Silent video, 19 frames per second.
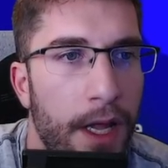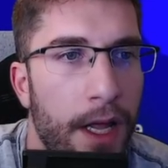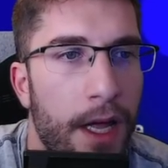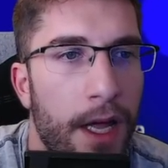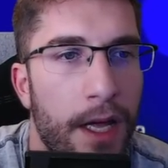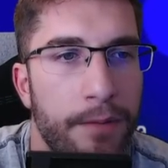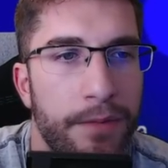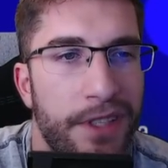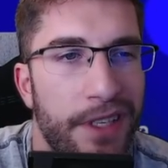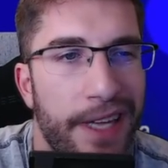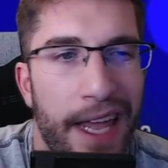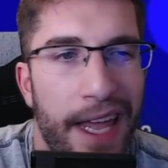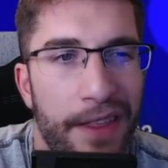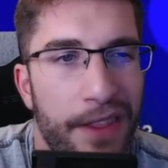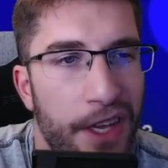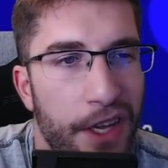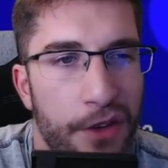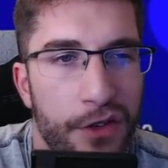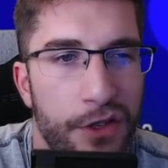So
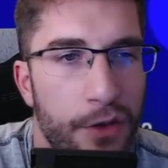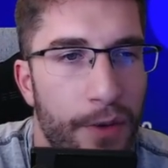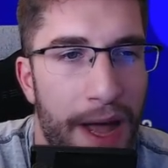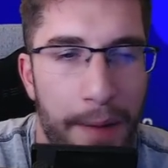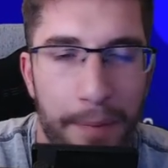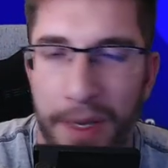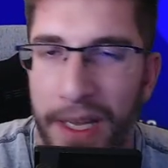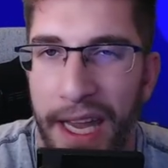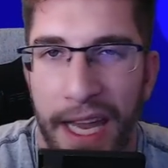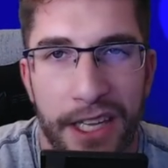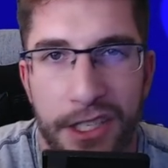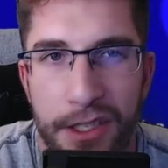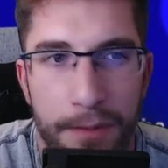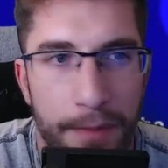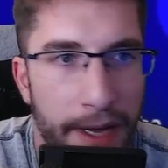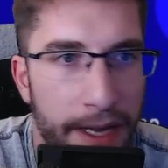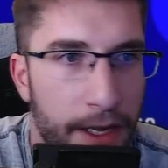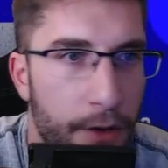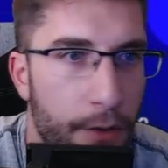yeah, the usual
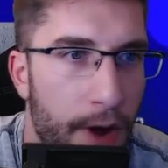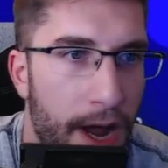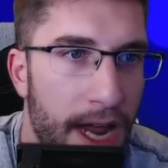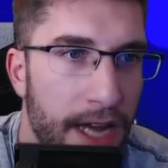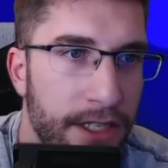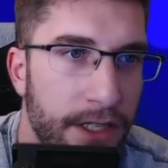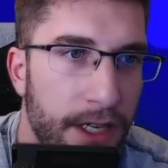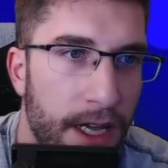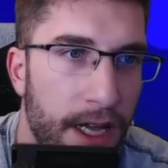application may crash.